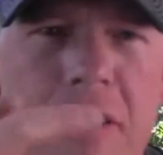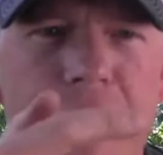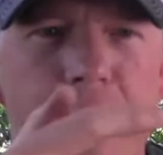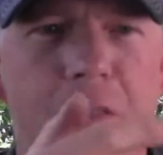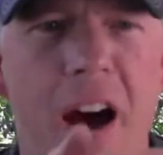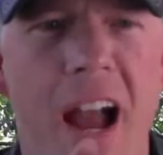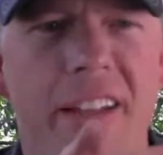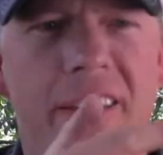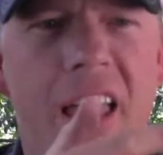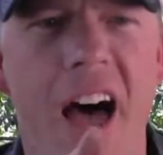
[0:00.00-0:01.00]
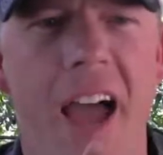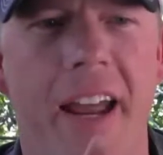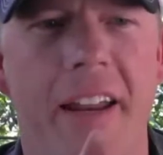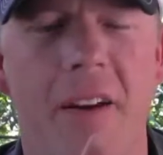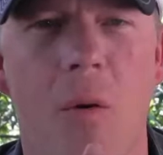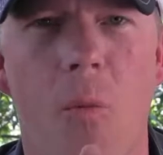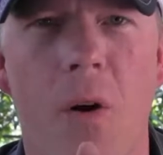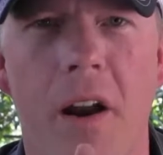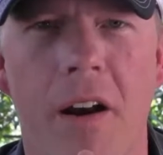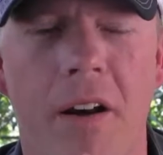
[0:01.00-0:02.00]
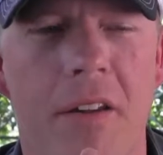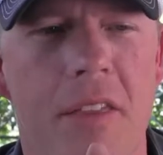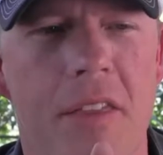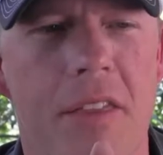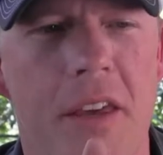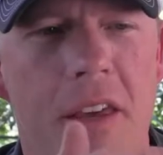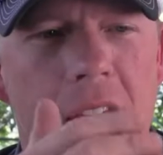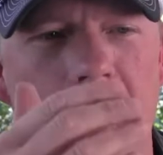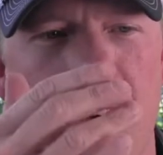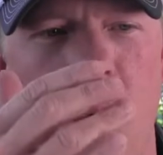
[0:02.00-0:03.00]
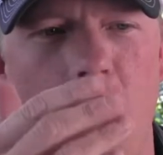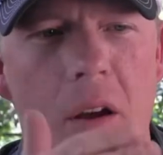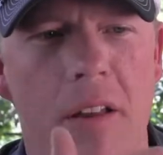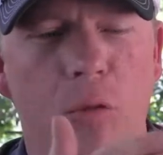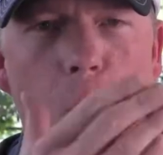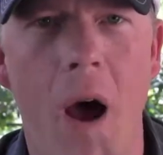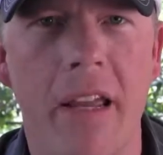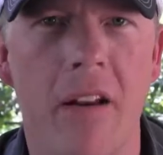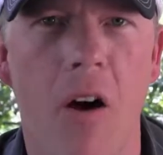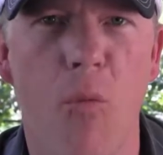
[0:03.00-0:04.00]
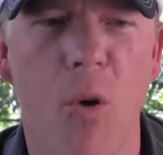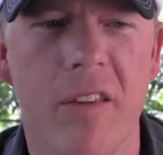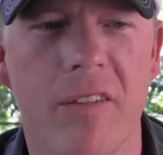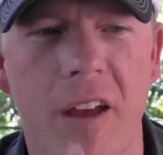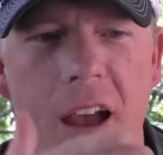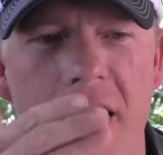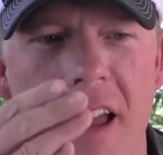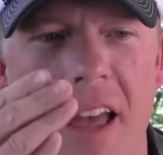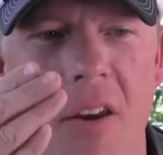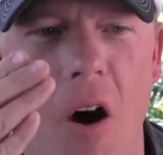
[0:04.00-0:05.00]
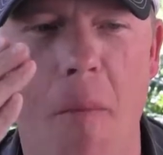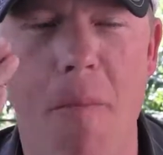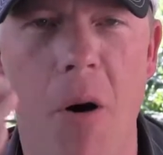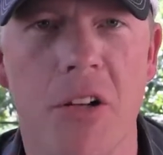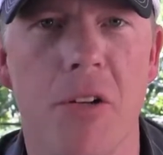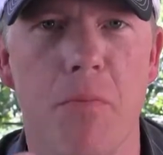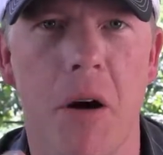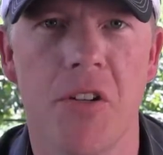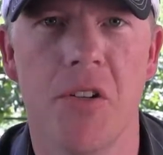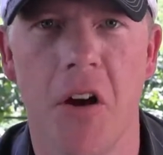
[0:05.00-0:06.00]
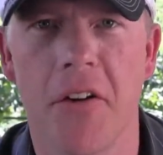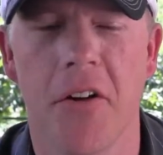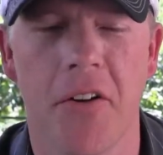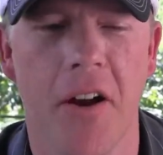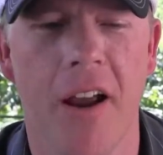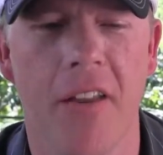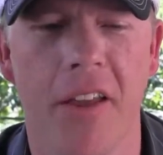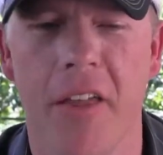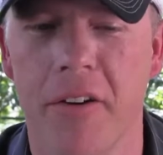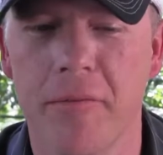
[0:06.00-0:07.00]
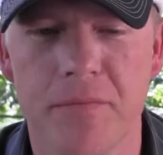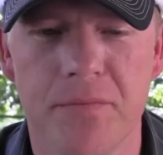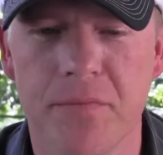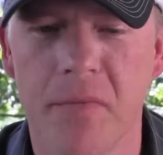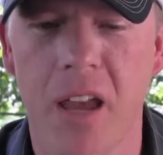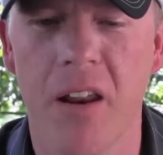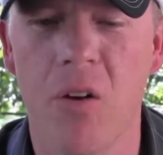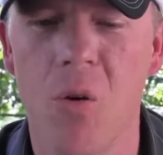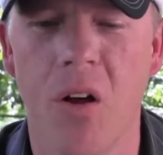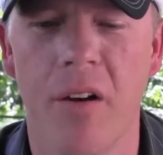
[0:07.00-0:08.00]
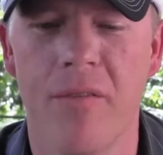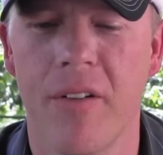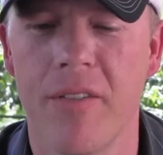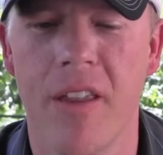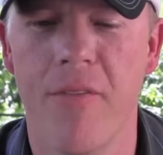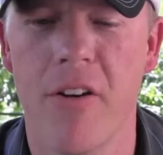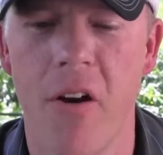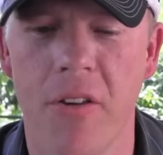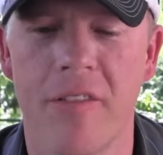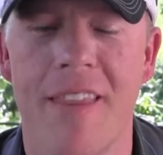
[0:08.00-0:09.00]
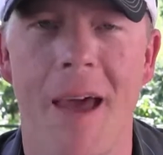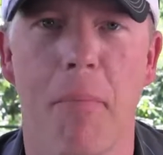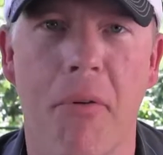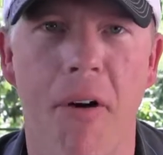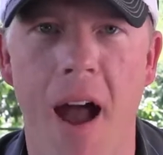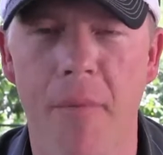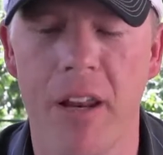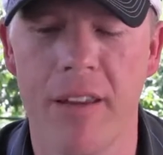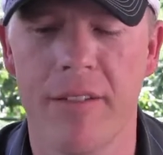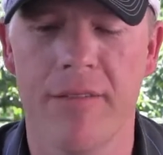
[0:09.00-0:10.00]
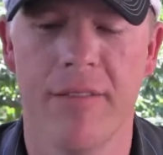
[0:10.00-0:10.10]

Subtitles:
a defined line where it's white on one side and a much darker gray on the other. Kind of cool. I've never noticed that prominent